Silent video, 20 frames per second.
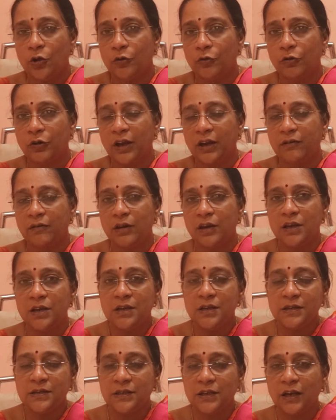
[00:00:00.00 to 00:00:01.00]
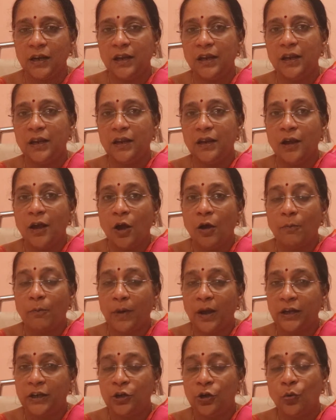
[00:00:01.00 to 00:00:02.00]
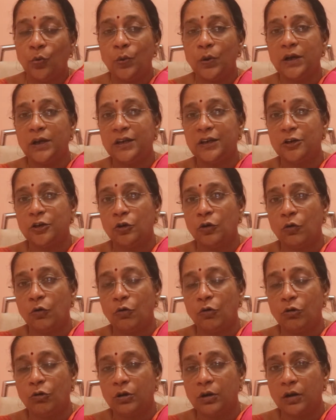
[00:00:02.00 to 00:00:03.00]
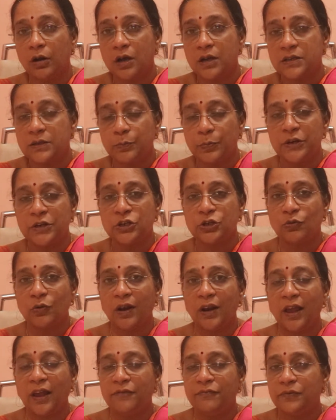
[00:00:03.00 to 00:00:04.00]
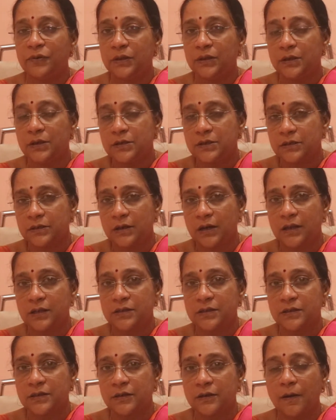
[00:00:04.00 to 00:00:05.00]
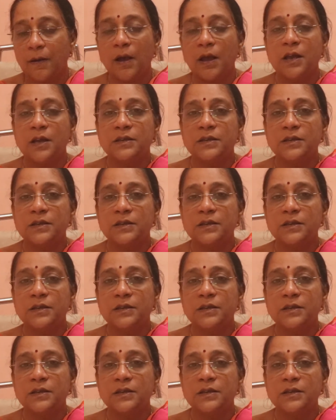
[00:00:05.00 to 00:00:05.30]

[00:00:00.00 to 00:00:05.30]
You can easily maneuver your spiritual life in this transit.